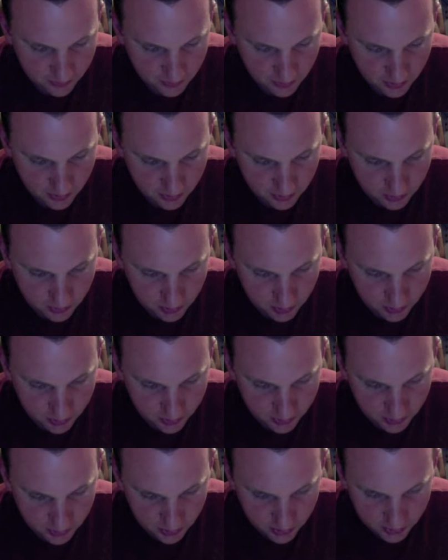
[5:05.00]
and called
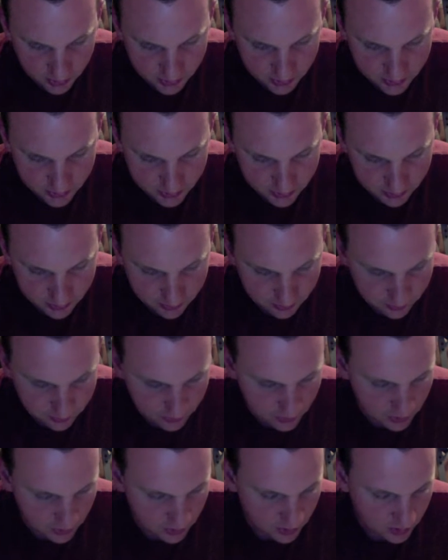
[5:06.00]
it Luz,
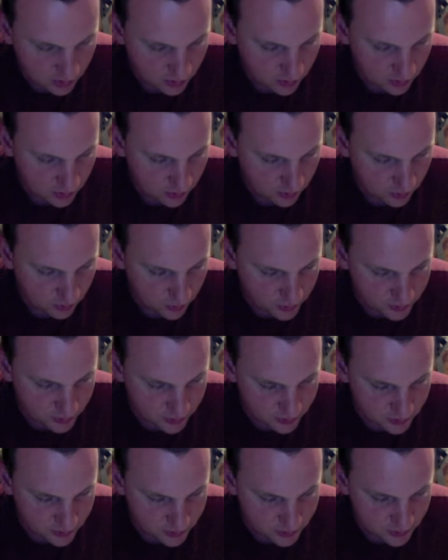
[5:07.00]
which
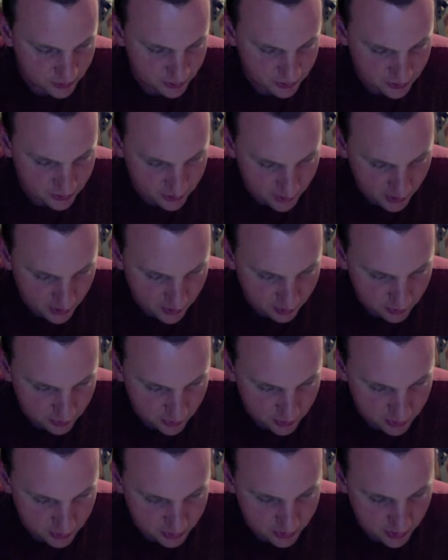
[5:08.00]
is its name to
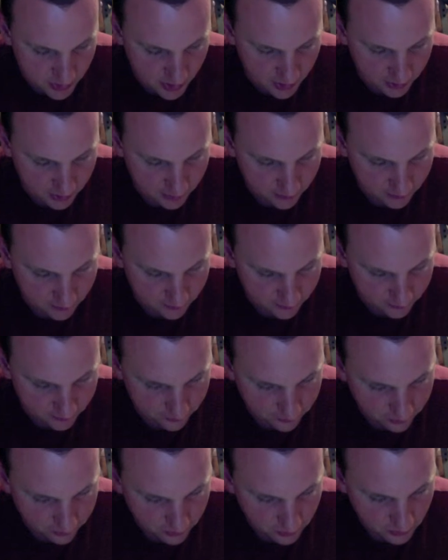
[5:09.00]
this day.
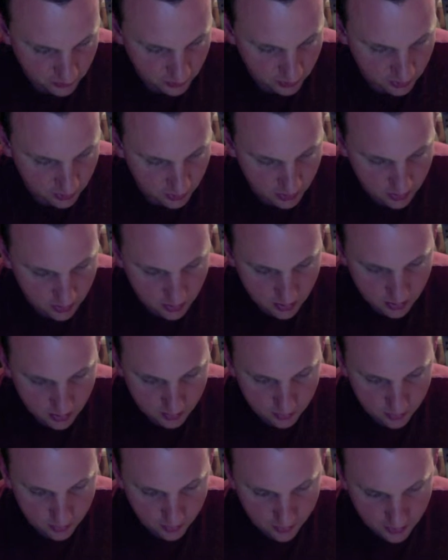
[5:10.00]

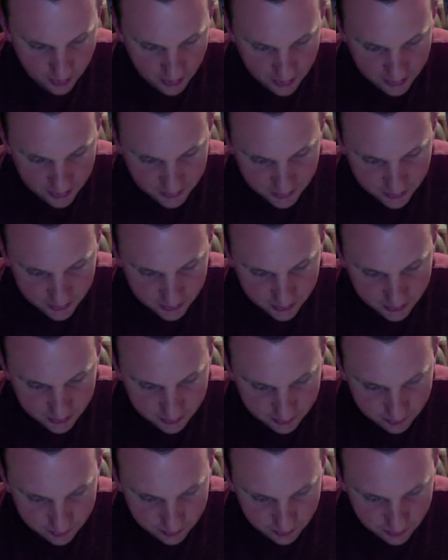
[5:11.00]
But Manasseh
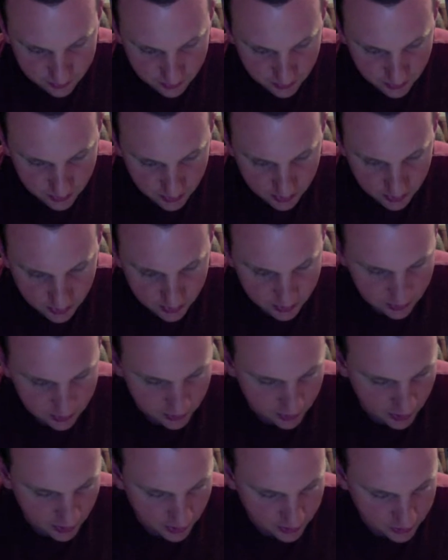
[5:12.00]

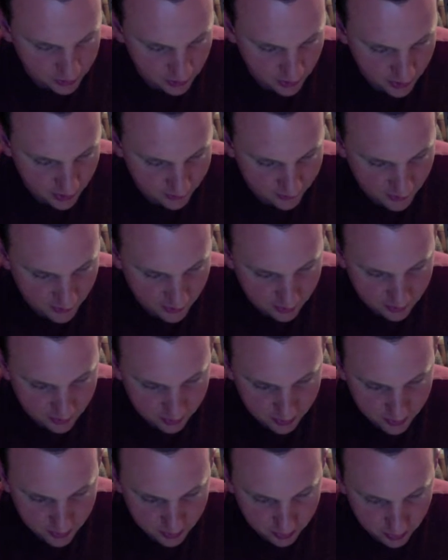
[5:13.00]
did not drive out the
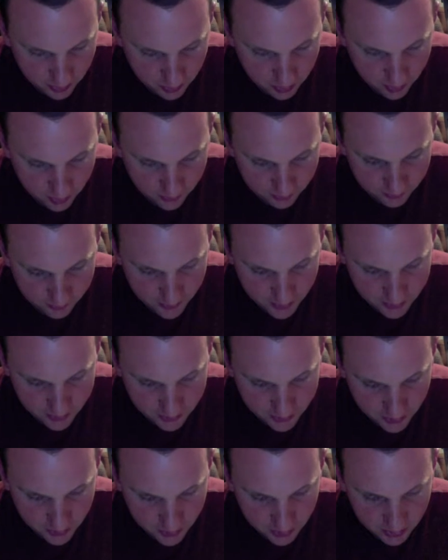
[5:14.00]
people of
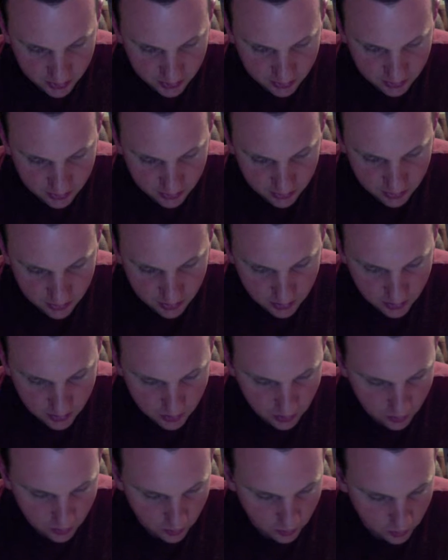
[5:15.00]
Bethshan,
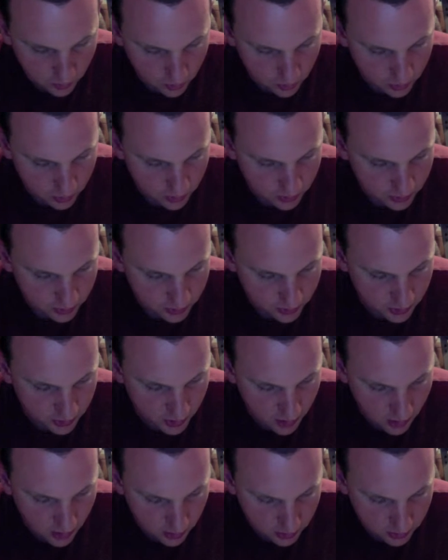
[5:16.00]
or
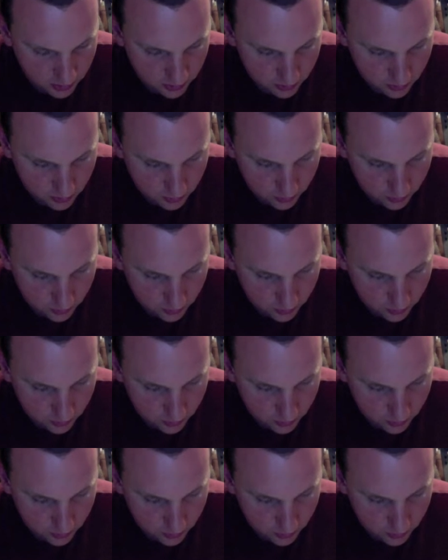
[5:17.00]
Tanakh, or